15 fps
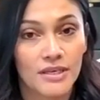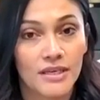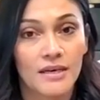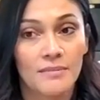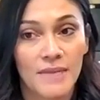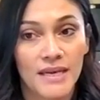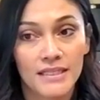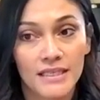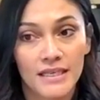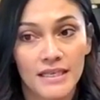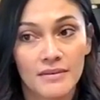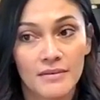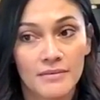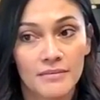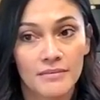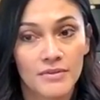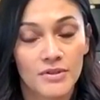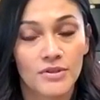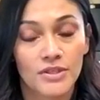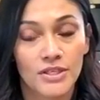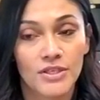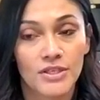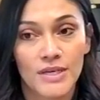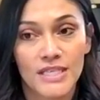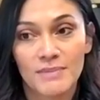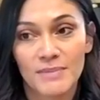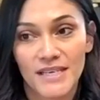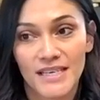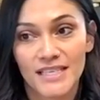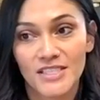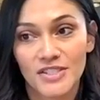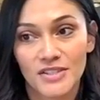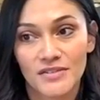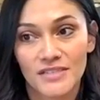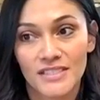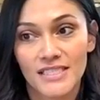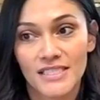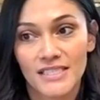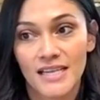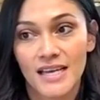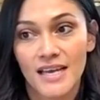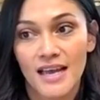the USPS service,